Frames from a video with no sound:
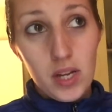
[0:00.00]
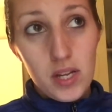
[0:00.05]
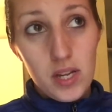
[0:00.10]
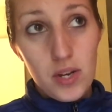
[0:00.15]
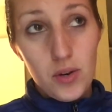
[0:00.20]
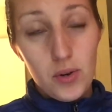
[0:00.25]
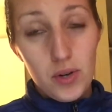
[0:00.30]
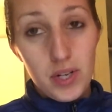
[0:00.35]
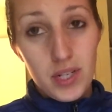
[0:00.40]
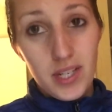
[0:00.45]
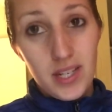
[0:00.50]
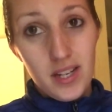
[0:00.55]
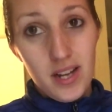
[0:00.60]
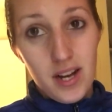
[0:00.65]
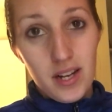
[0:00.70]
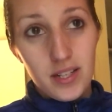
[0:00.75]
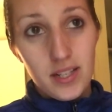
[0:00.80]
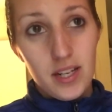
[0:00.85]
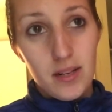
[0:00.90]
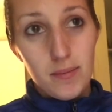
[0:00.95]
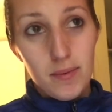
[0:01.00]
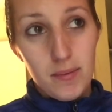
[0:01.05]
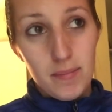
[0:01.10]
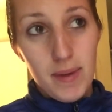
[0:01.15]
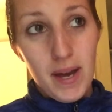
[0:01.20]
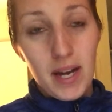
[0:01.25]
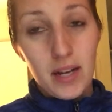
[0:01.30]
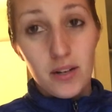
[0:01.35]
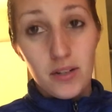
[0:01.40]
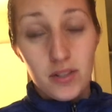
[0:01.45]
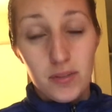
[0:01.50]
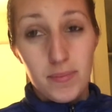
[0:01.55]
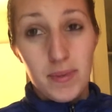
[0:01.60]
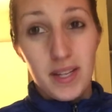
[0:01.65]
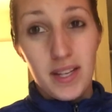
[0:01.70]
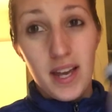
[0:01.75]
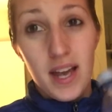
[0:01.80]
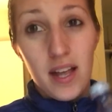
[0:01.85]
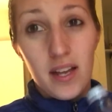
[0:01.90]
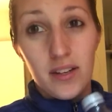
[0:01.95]
in order to knock down my macros and my
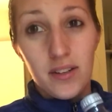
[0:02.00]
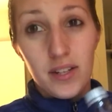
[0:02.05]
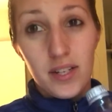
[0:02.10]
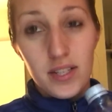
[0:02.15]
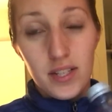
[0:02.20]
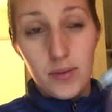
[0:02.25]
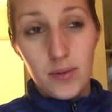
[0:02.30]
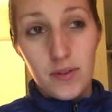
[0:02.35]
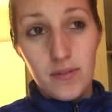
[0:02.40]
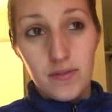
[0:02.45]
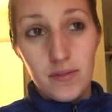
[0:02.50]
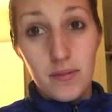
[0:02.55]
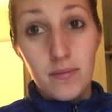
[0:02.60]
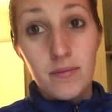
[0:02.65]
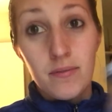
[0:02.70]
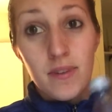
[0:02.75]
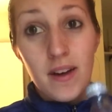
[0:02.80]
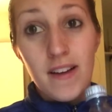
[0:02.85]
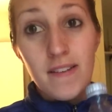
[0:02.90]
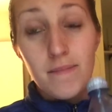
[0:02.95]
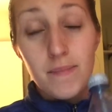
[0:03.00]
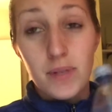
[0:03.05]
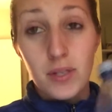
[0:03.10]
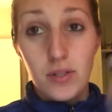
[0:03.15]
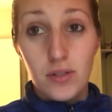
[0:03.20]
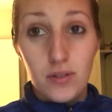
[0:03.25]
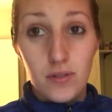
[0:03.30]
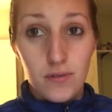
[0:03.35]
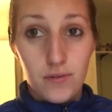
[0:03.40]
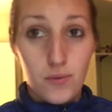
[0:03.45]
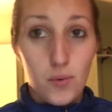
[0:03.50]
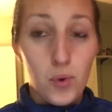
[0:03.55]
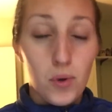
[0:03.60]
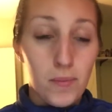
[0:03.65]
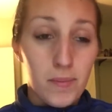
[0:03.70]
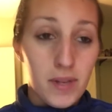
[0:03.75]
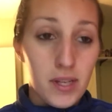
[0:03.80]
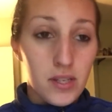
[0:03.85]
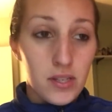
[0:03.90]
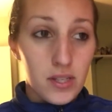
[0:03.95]
calories, I went from 5 meals to 4
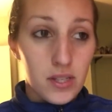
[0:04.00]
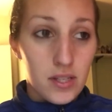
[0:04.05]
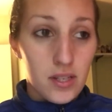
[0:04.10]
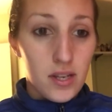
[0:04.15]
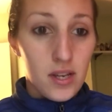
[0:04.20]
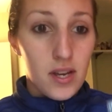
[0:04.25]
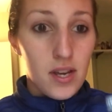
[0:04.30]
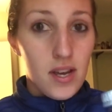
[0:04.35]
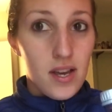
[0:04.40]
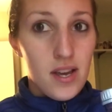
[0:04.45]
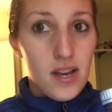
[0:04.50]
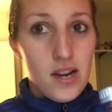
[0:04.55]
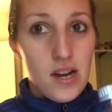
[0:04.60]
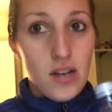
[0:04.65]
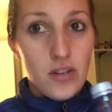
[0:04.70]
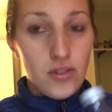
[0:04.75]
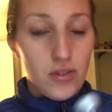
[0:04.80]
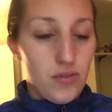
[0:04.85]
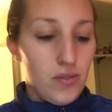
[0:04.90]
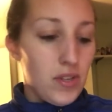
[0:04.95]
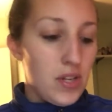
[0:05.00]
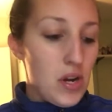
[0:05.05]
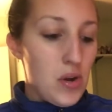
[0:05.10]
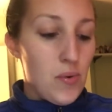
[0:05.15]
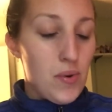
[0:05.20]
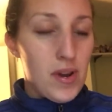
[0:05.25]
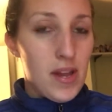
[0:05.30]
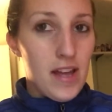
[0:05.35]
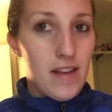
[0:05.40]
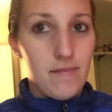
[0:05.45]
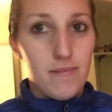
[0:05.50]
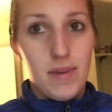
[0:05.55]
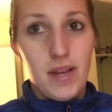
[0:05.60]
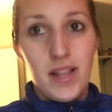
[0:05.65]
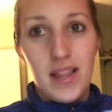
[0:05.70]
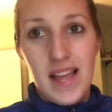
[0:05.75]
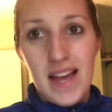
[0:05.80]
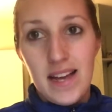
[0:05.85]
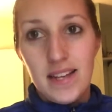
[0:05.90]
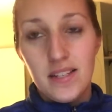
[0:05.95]
meals. So I really don't want to have my
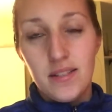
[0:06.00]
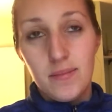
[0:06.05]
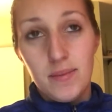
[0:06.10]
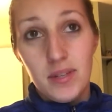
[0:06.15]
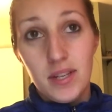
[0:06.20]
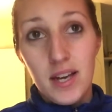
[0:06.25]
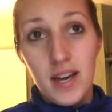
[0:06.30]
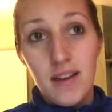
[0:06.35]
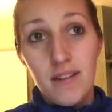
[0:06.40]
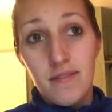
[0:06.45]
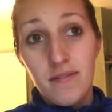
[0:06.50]
last meal at